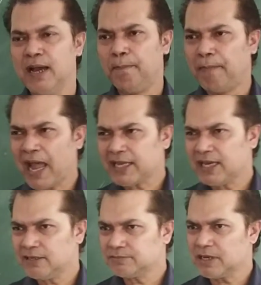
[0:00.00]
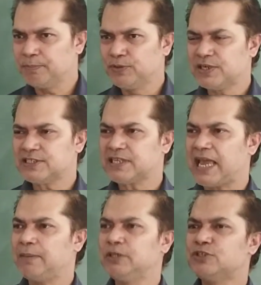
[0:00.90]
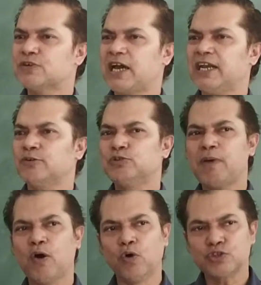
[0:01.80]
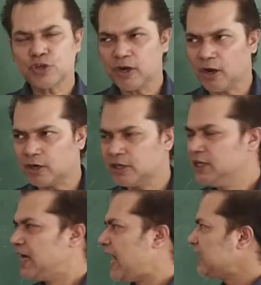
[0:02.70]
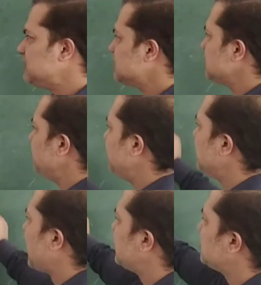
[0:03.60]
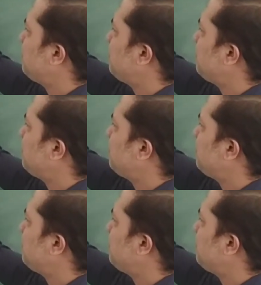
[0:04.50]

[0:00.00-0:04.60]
My computer is able to connect with my host or not. I can simply write the